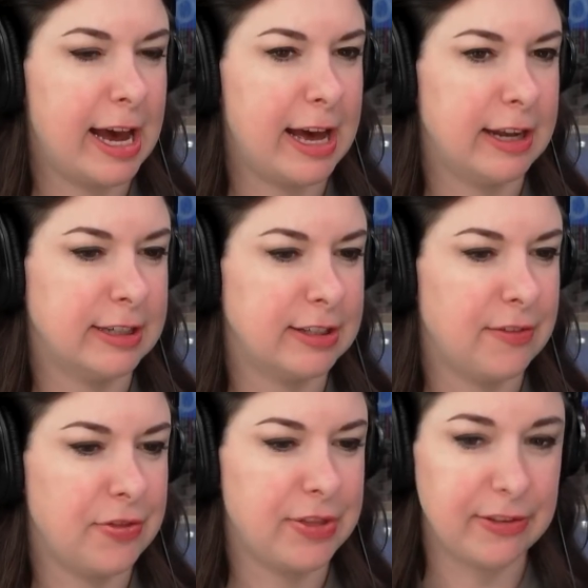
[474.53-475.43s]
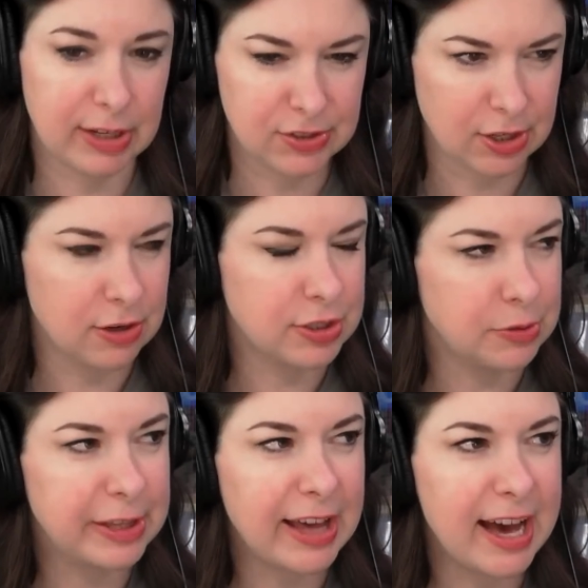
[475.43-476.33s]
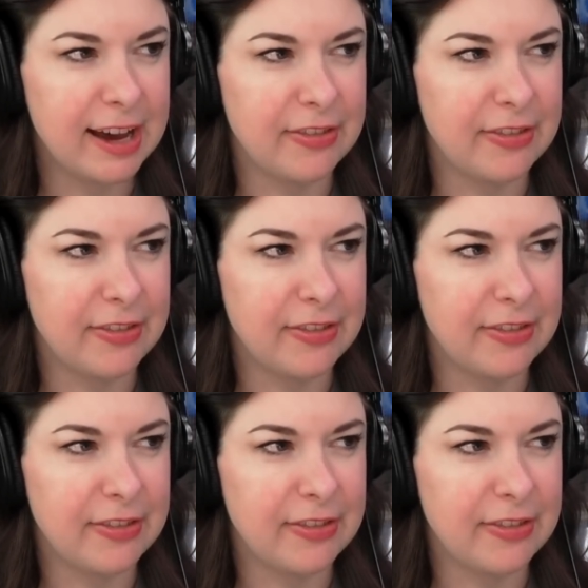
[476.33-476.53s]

And then they start doing that,